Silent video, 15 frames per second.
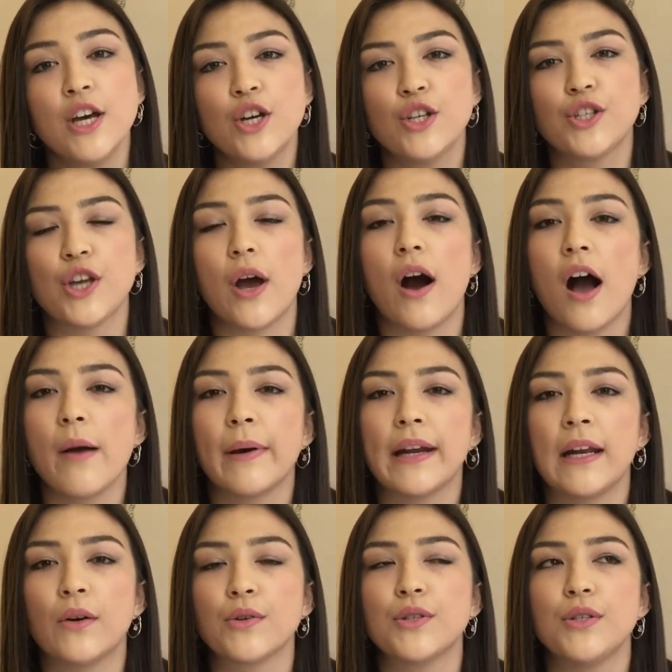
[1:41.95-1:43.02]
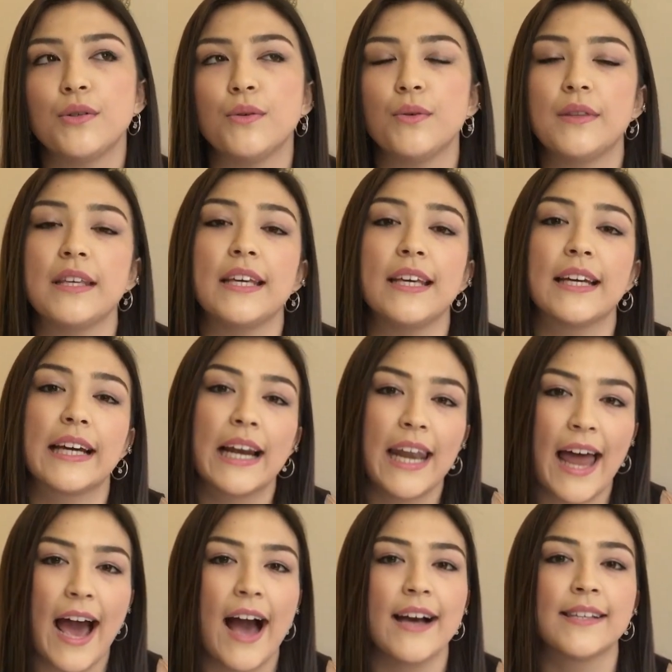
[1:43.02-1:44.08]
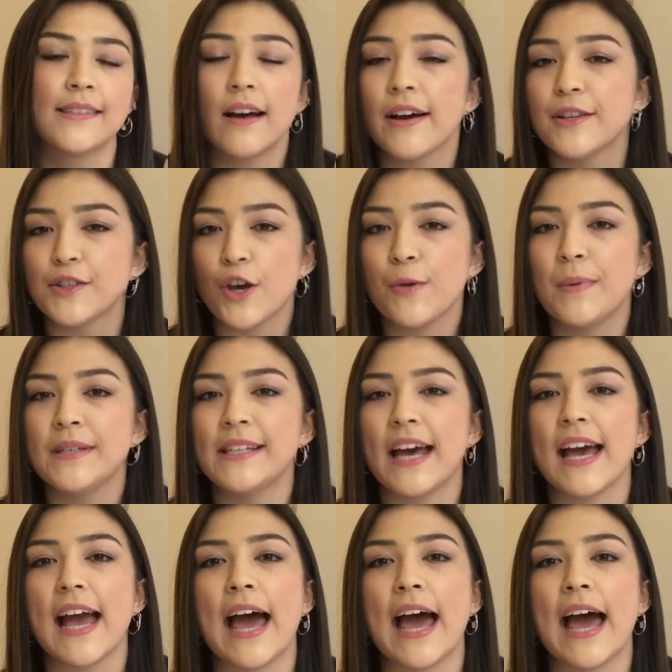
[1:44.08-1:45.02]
So I went along to the Clare Science Open Day